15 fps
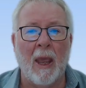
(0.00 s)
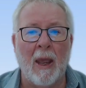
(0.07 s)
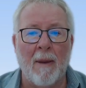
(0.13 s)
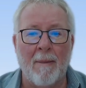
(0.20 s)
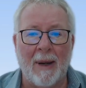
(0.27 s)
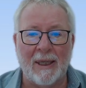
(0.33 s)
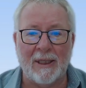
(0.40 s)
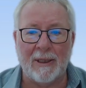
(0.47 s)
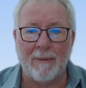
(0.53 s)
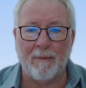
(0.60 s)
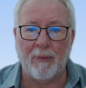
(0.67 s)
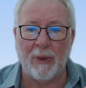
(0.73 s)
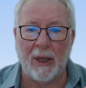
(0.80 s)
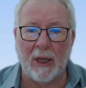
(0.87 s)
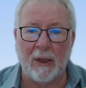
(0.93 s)
but
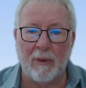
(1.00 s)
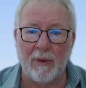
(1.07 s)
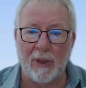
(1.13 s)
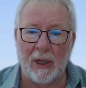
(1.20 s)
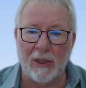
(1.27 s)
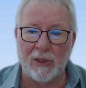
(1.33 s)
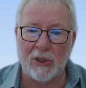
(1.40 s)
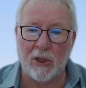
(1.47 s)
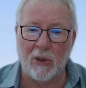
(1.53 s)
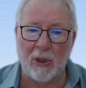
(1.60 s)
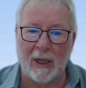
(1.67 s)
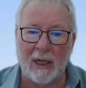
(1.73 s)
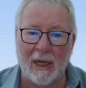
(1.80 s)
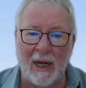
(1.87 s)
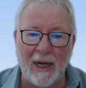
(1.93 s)
so
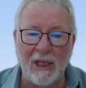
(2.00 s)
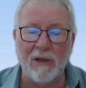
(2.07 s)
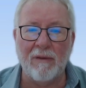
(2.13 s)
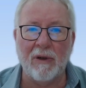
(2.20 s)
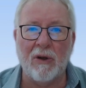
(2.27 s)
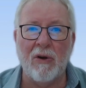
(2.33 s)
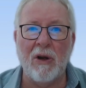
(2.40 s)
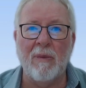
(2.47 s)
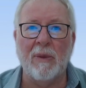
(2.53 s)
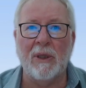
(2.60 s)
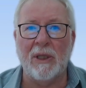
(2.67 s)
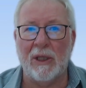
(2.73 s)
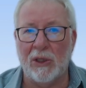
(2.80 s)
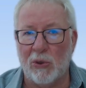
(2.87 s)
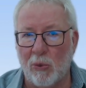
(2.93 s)
a collective agreement
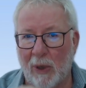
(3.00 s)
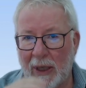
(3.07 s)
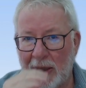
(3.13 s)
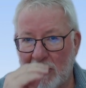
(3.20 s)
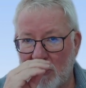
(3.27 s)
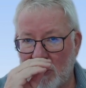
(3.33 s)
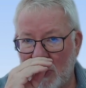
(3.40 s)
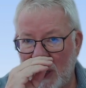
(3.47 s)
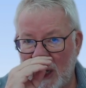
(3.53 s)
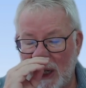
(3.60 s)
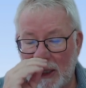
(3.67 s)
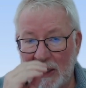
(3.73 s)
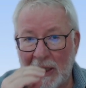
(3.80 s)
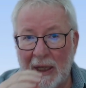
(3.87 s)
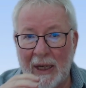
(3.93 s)
is one where
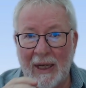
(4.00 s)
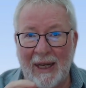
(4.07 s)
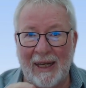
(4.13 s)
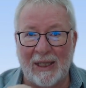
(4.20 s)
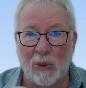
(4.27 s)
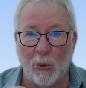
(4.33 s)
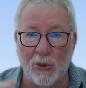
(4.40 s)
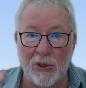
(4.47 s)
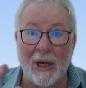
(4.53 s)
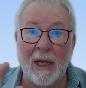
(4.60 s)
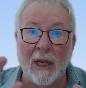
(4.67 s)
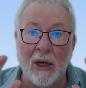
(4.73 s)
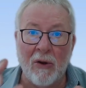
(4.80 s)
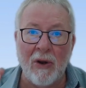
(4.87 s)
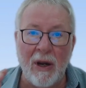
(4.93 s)
it's also an
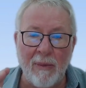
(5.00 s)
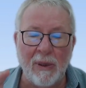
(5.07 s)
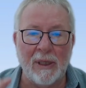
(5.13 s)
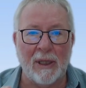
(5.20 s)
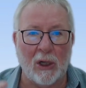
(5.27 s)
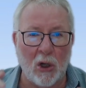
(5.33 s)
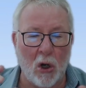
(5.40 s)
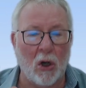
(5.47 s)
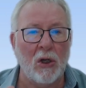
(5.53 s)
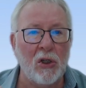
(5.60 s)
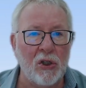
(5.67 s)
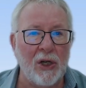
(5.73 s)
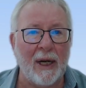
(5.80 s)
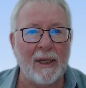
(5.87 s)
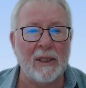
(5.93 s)
agreement, a
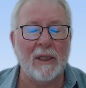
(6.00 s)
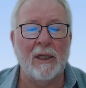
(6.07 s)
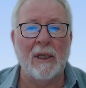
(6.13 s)
contract.